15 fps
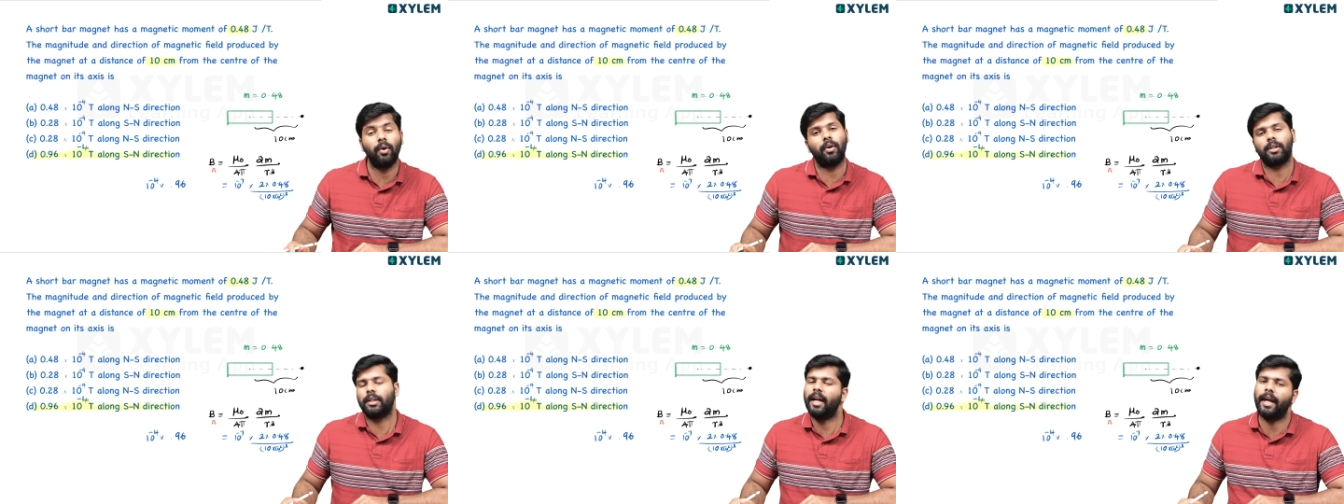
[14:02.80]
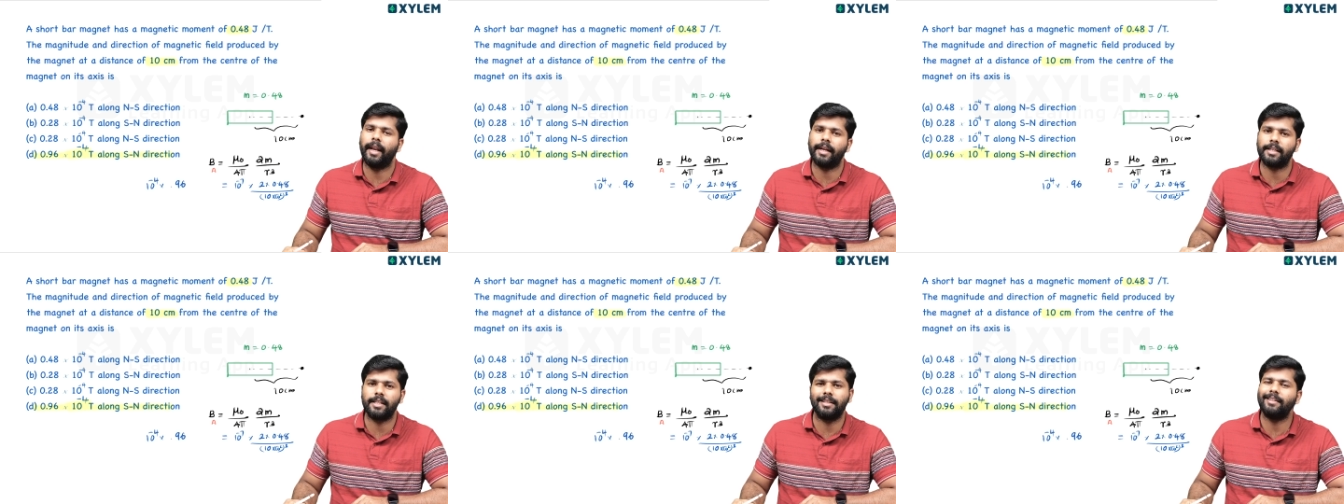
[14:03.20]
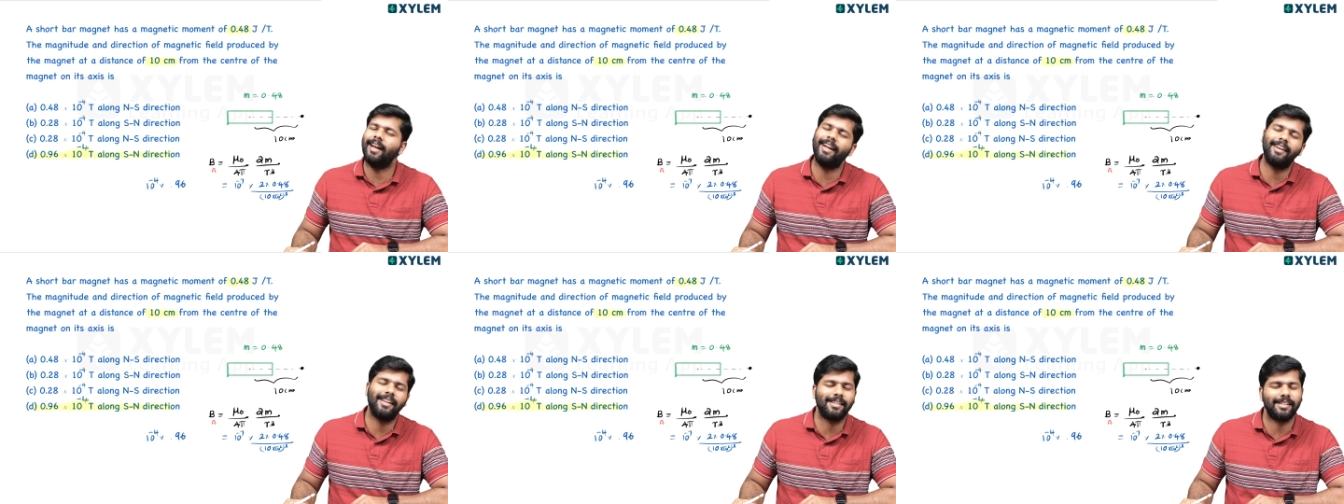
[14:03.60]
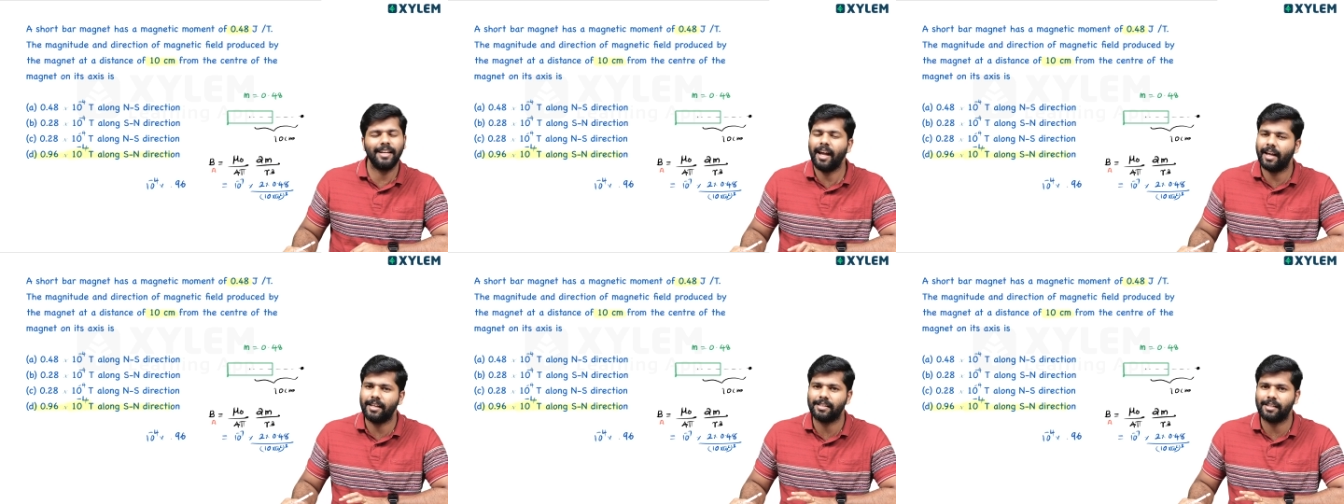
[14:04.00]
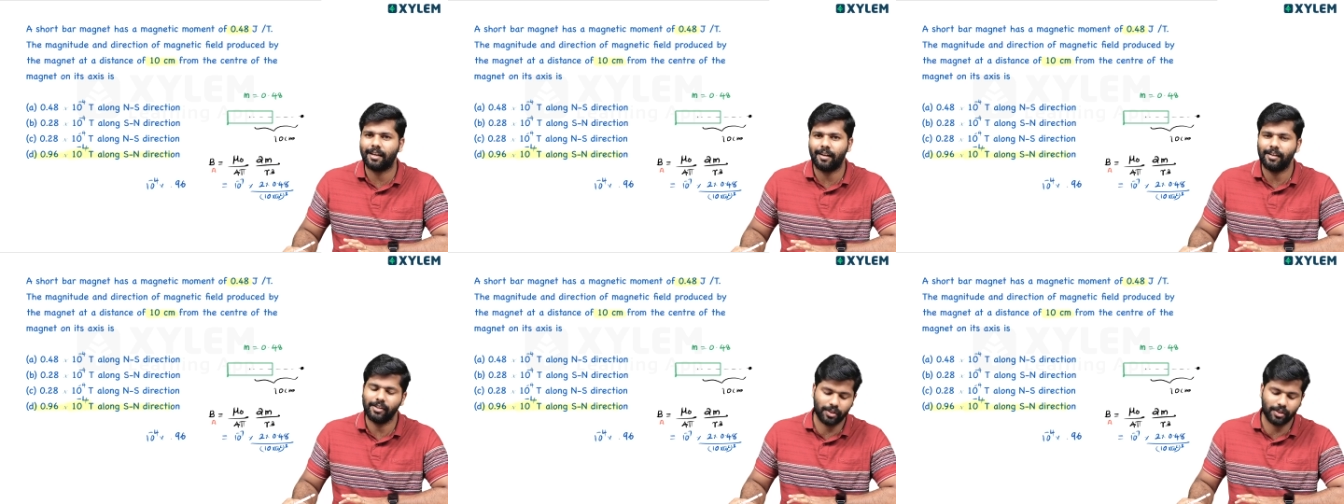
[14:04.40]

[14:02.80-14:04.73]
north direction. That is the answer.